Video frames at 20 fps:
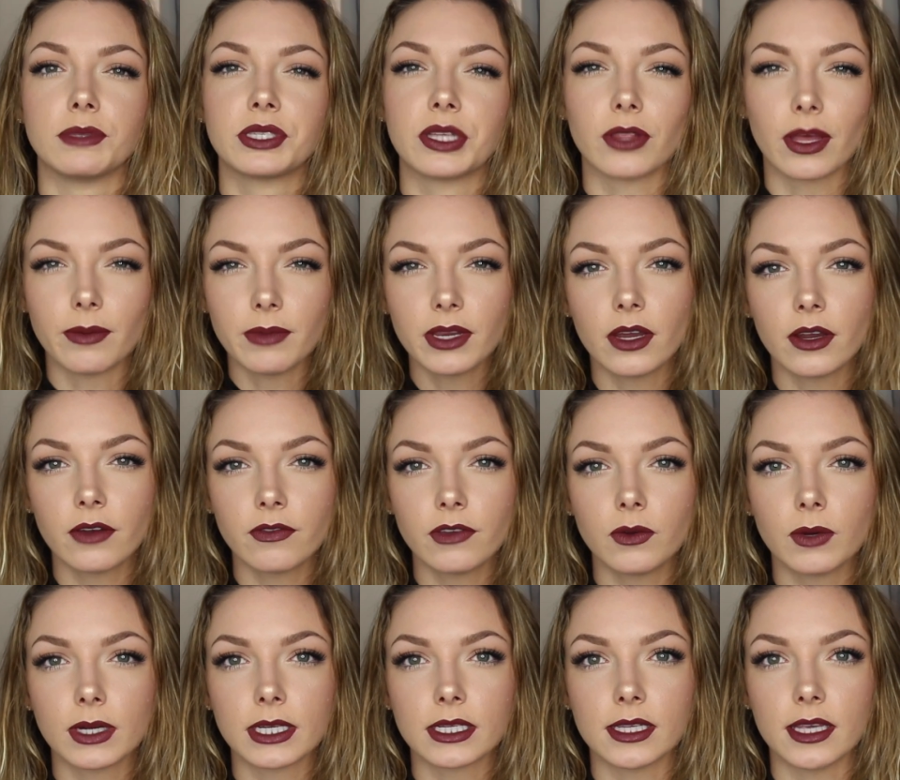So let me know if you
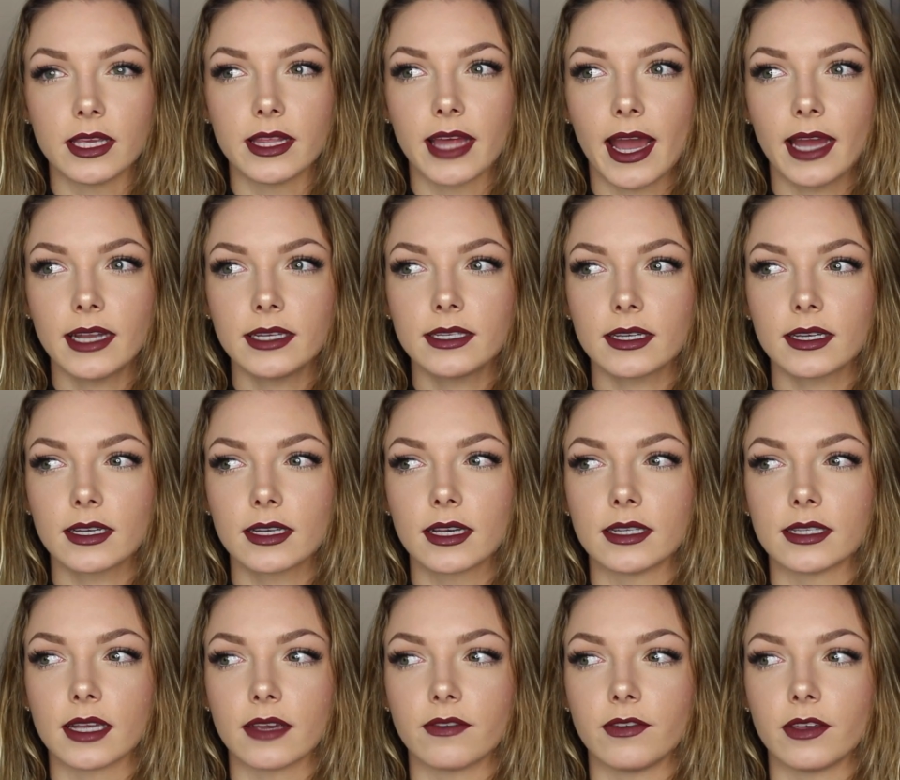want to see that,
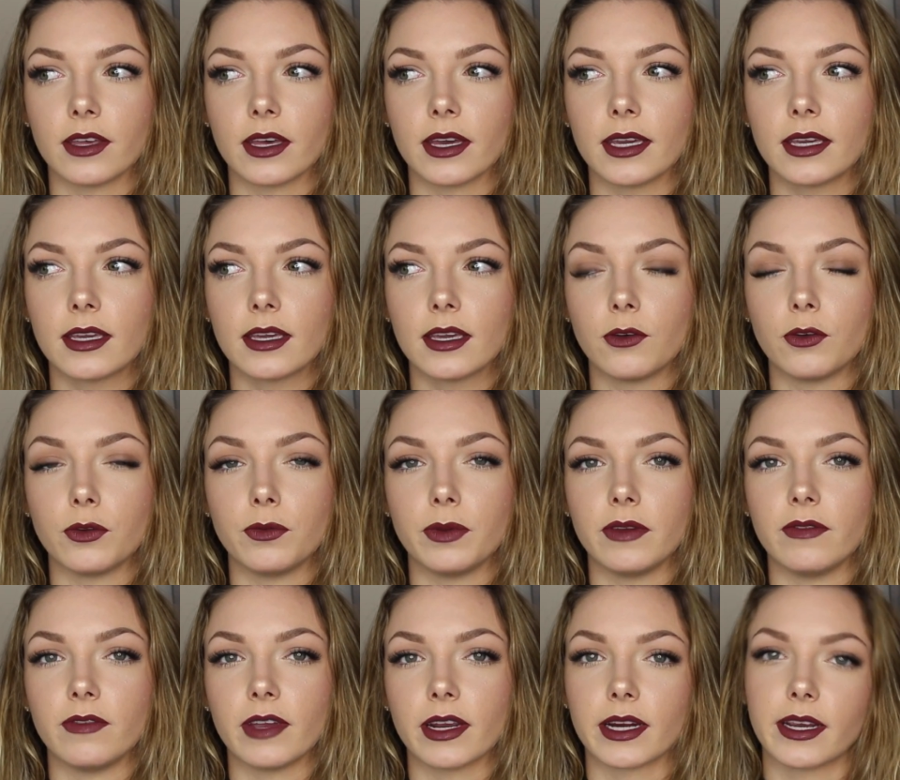because I feel like it would
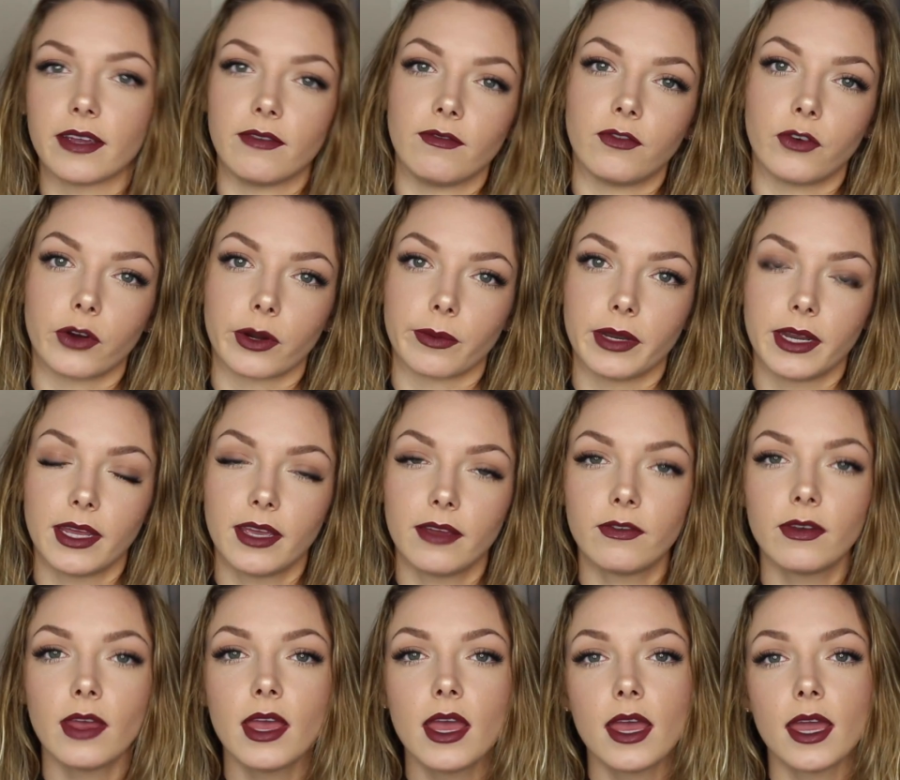be very
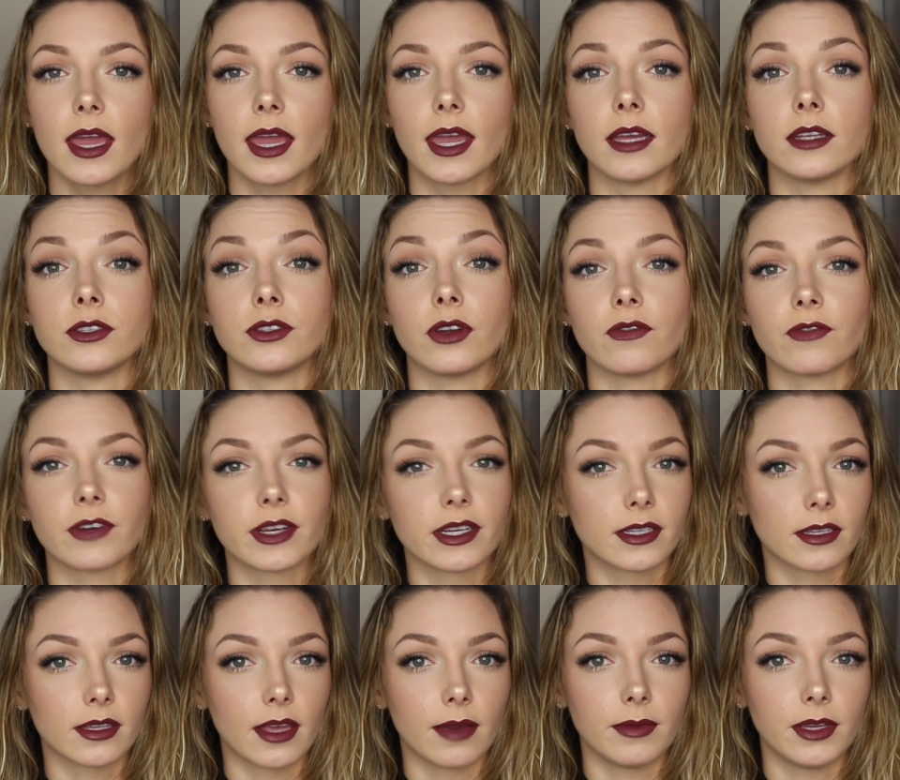informative. And don't forget
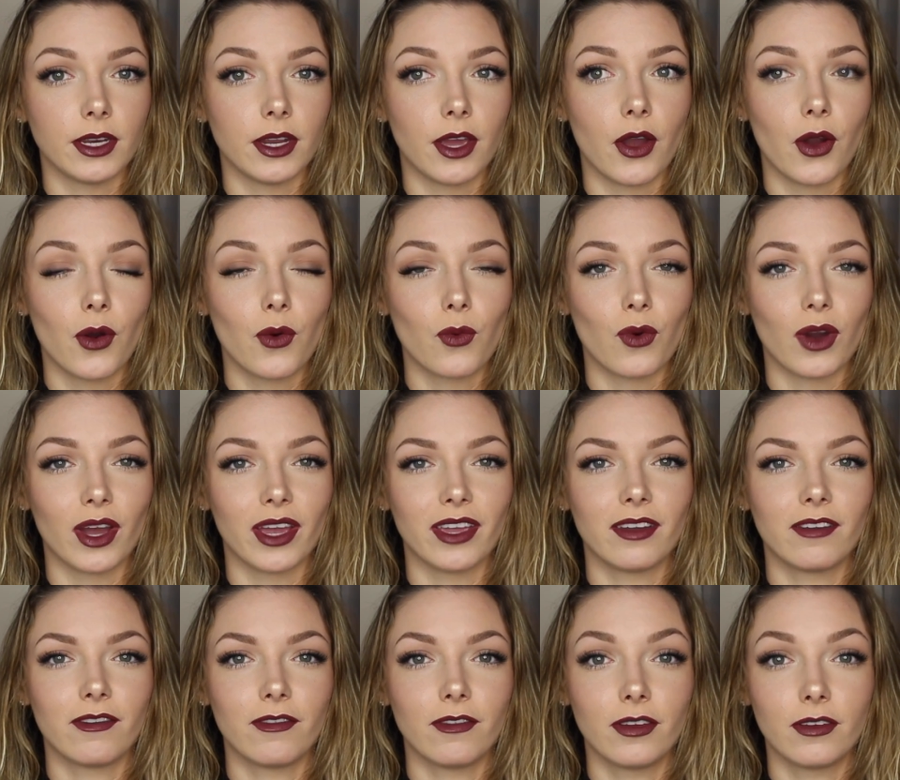to let me know what
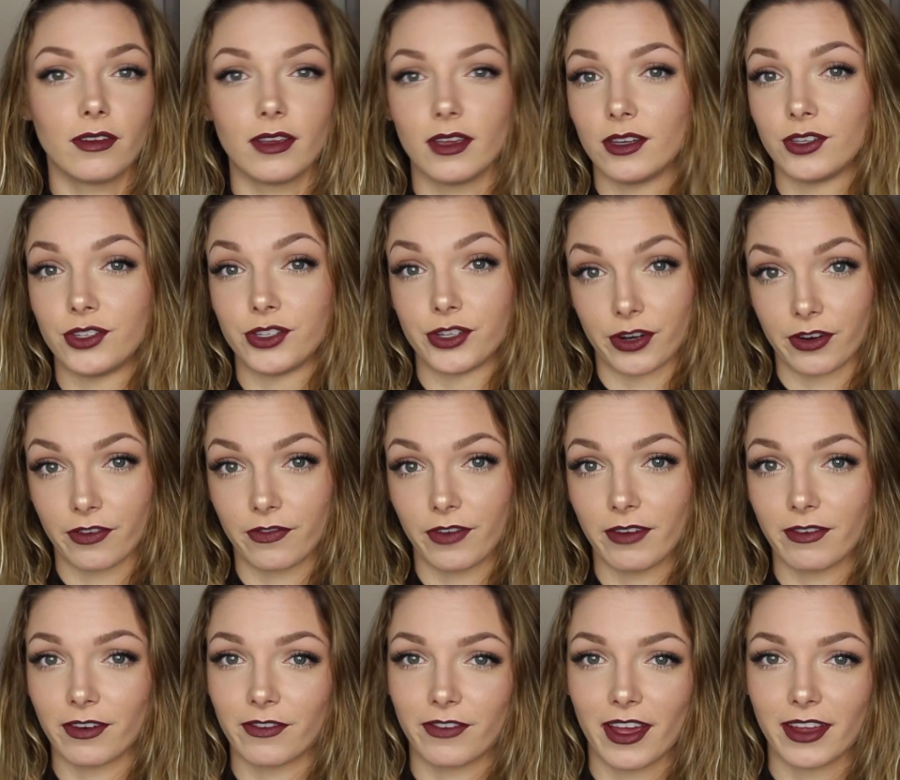is your
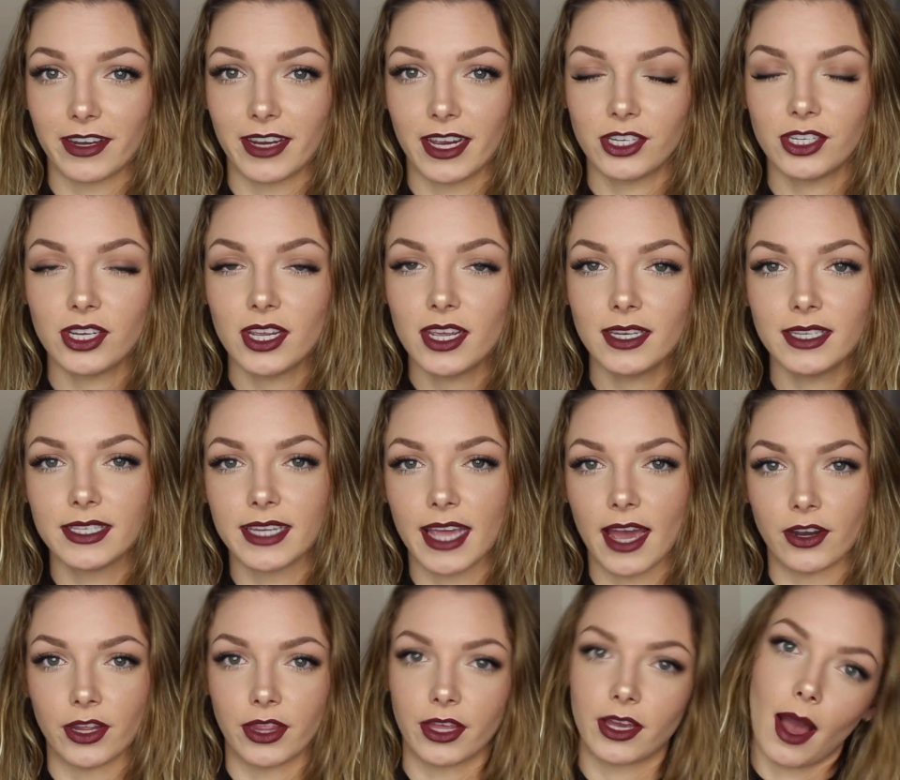favorite foundation
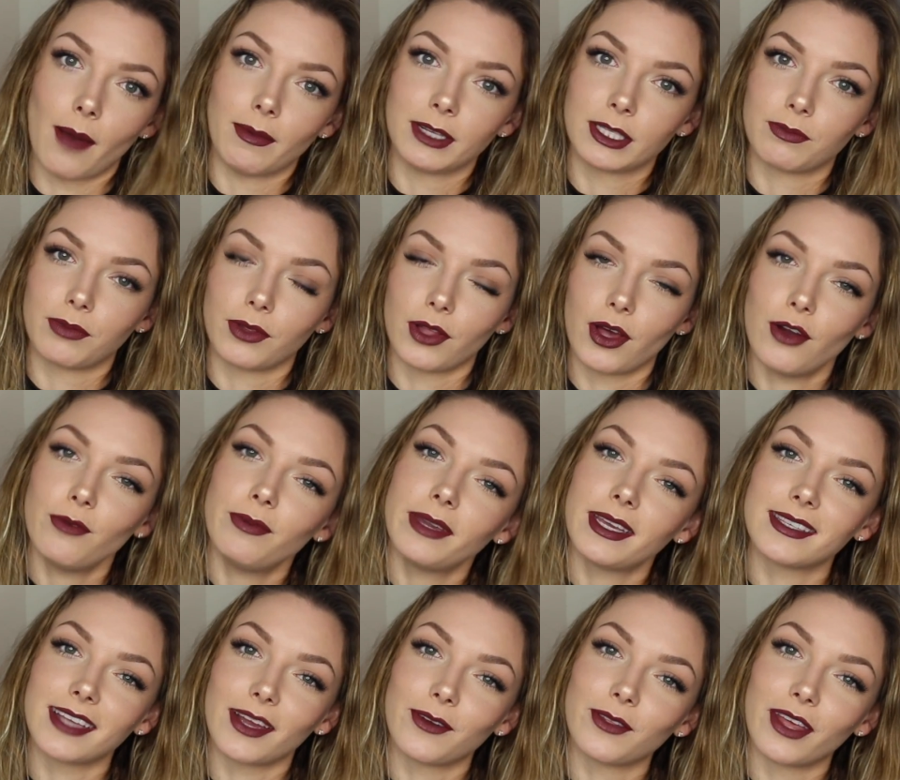down in the comments below
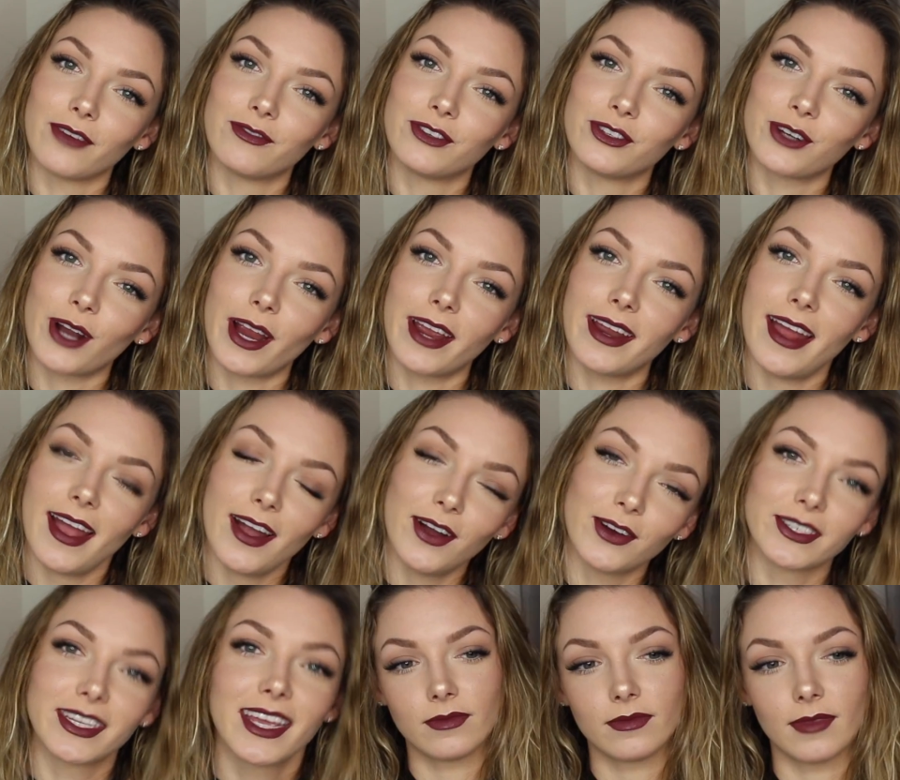because I would love to try it
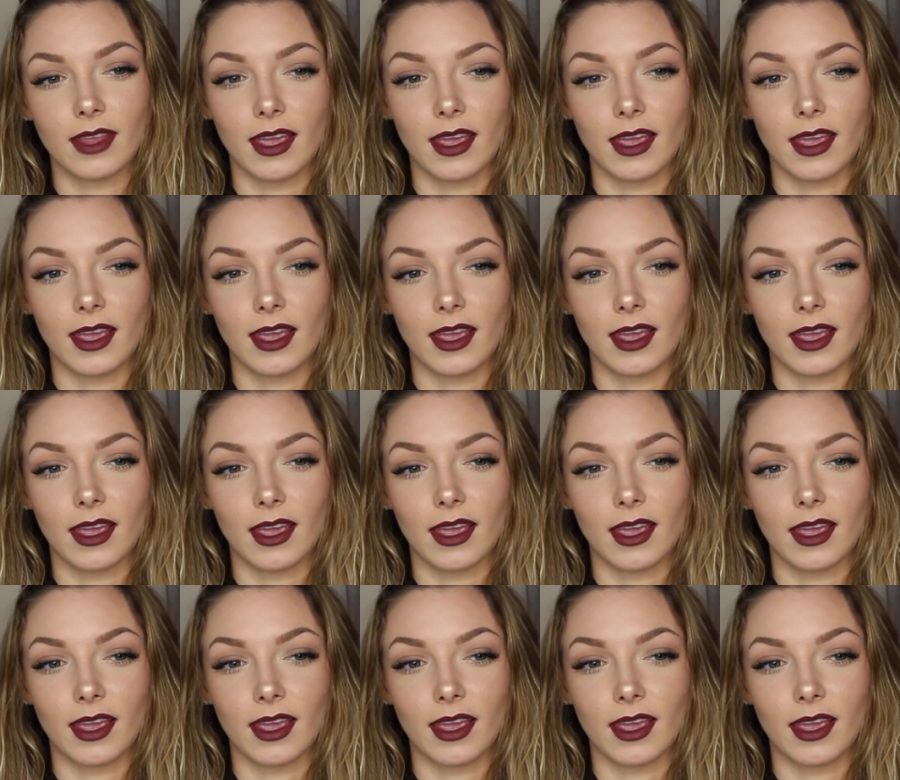out.